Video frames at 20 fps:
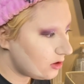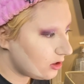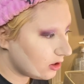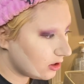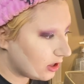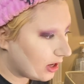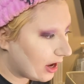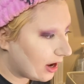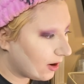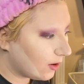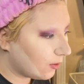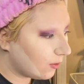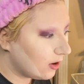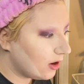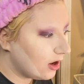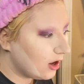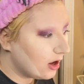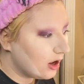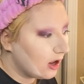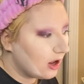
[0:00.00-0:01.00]
Now,
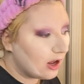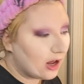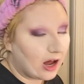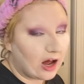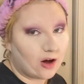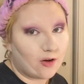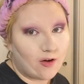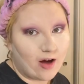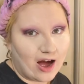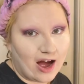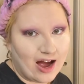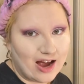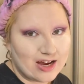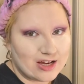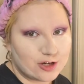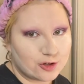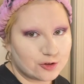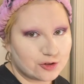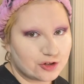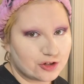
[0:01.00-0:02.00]
how I
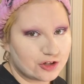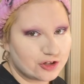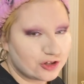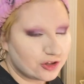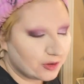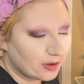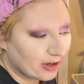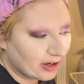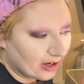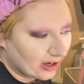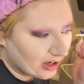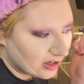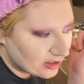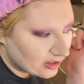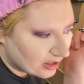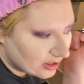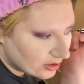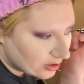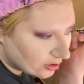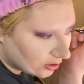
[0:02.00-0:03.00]
usually do it is
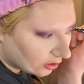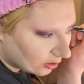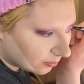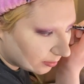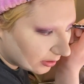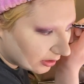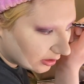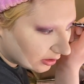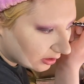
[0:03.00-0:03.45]
I start by,